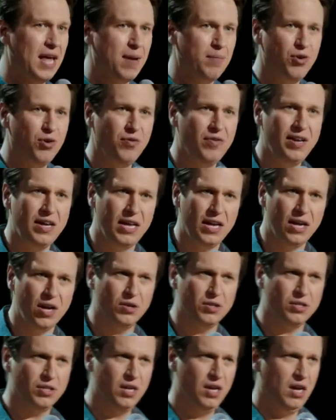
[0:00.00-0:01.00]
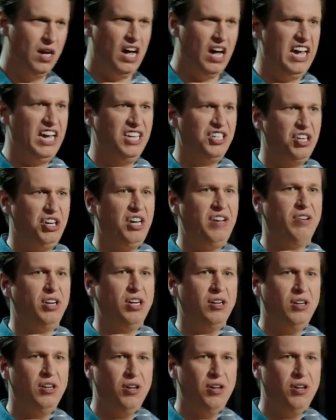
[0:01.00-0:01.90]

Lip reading: movie, and he goes, I ate a liver